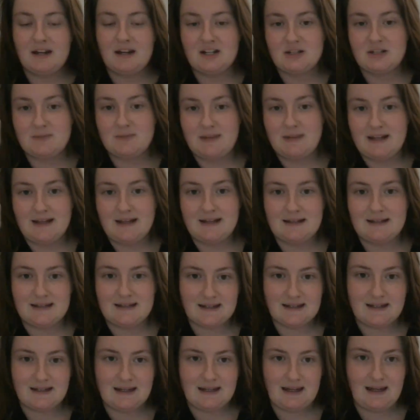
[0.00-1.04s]

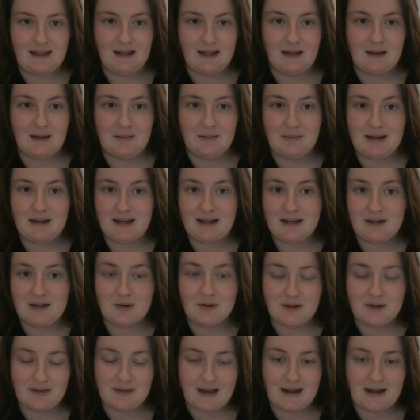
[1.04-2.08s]
punishment in
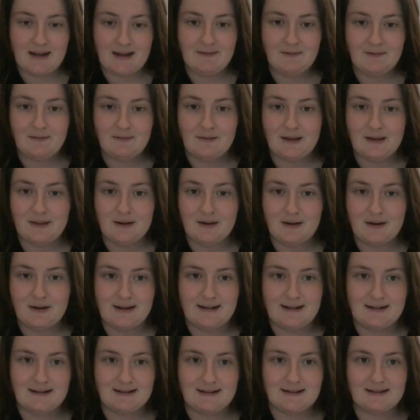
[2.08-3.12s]
your life, whether
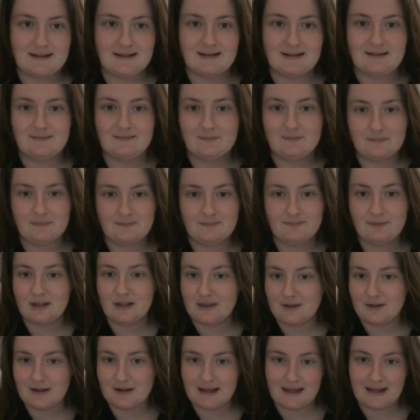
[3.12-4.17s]
it's
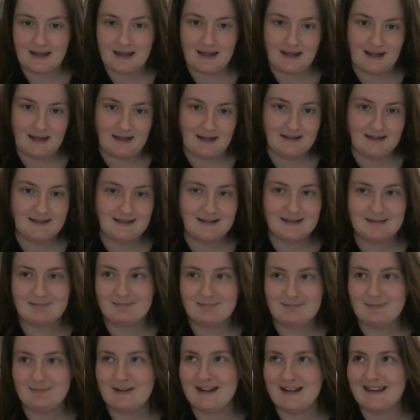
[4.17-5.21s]
with your kids,
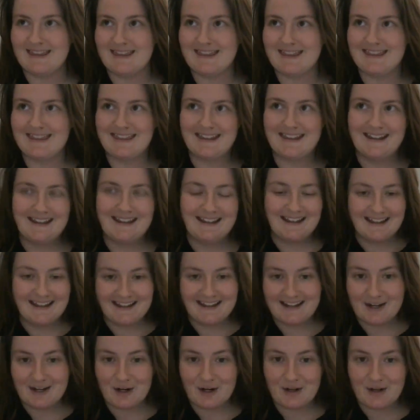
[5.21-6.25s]
with
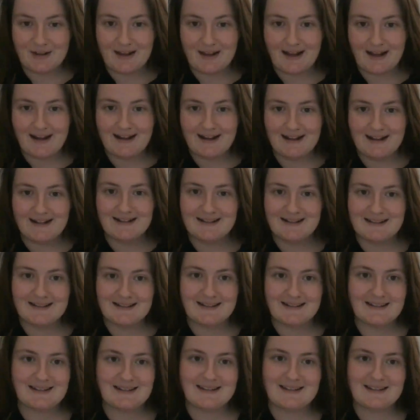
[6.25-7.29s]
your
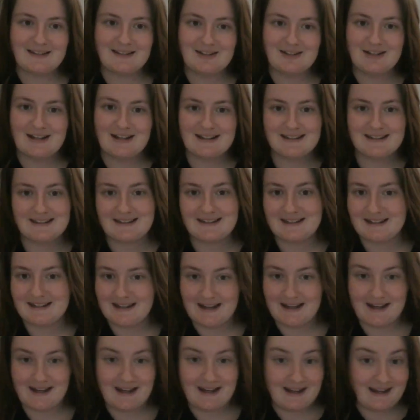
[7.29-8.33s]
clients, just
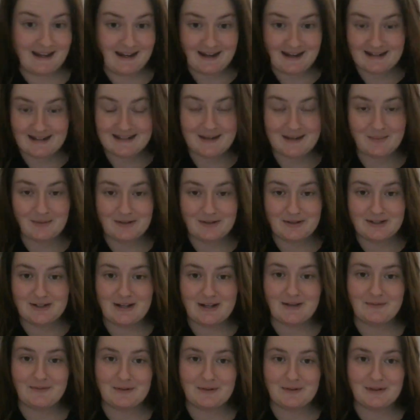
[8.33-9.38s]
an example in
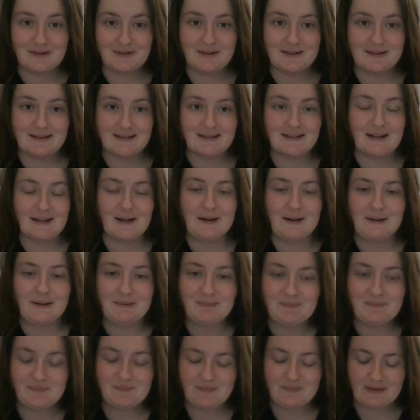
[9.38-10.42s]
general.
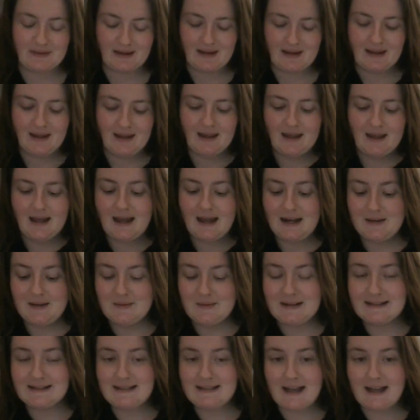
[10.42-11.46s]
So
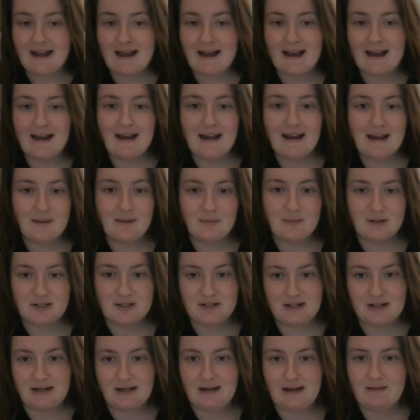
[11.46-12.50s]
anyways, I
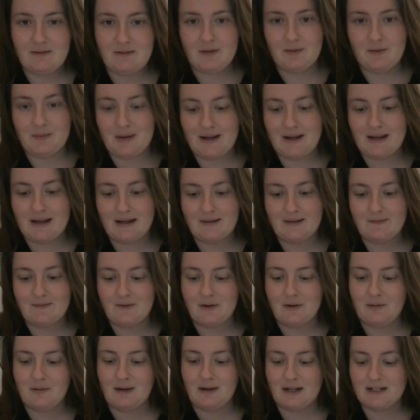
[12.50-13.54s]
appreciate everyone
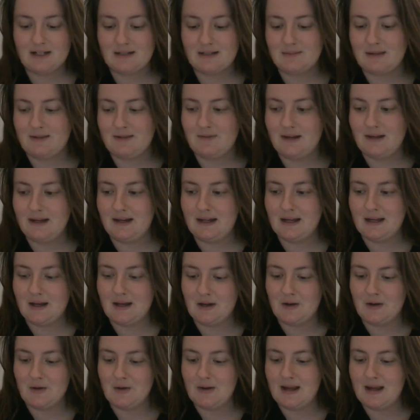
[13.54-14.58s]
for watching my
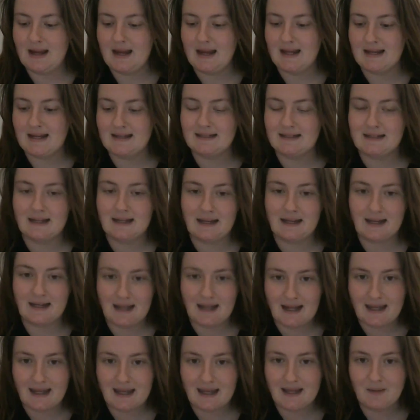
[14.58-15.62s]
video, and
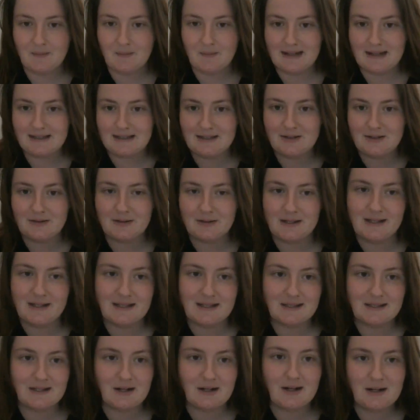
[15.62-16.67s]
I can't wait to
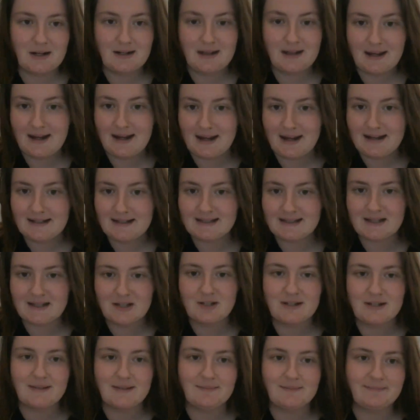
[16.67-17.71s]
start a
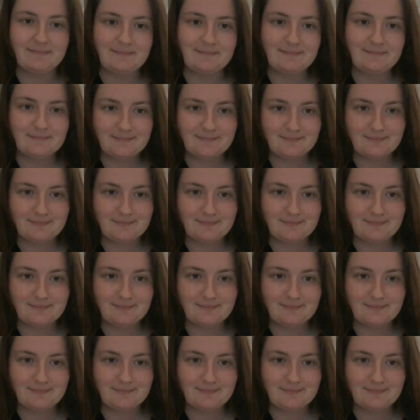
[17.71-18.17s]
discussion.